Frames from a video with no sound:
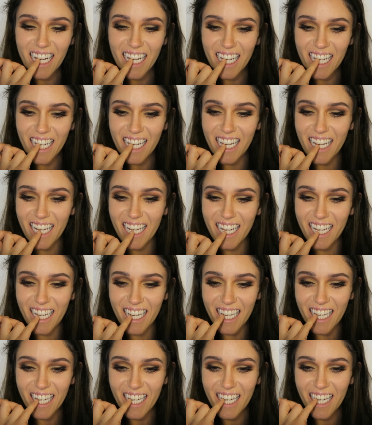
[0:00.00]

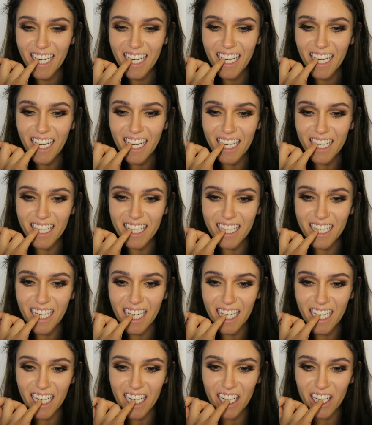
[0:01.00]
And they
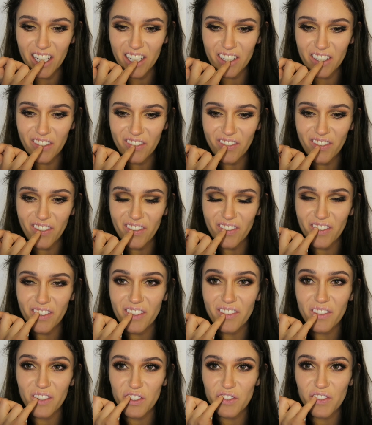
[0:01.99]
kind of curve, but for
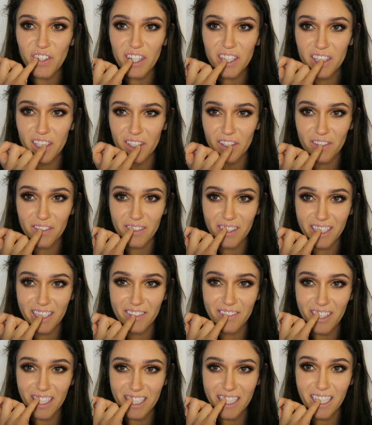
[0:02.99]
the most part they're
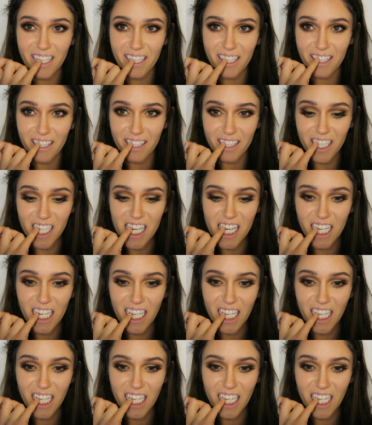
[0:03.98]
like rectangular.